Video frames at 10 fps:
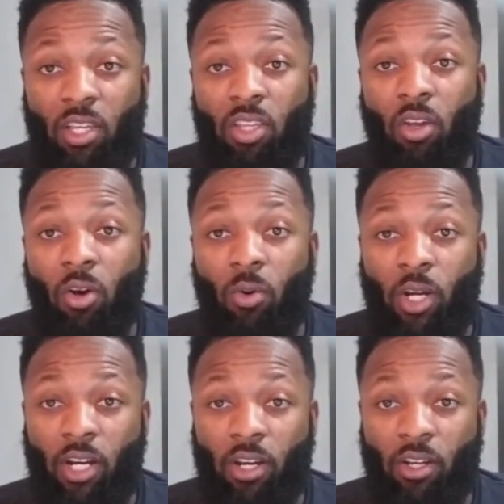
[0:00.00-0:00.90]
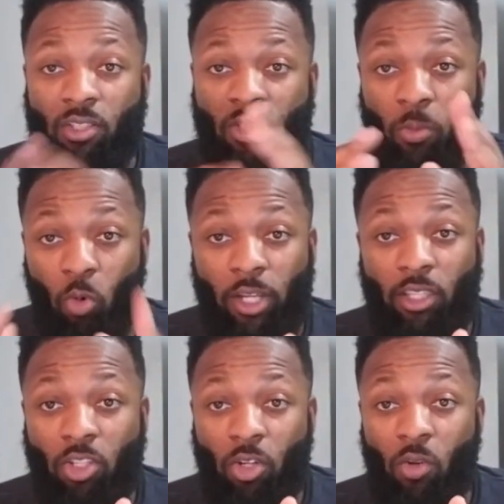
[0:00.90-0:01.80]
Some quick
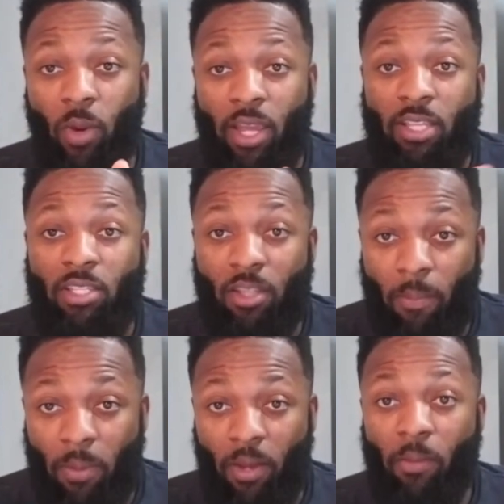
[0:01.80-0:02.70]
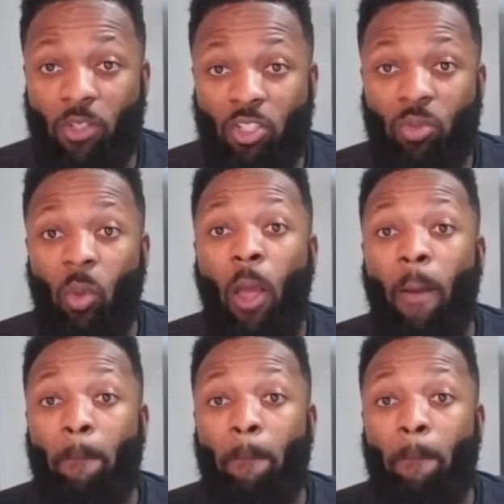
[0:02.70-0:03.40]
and dirty ways to be able to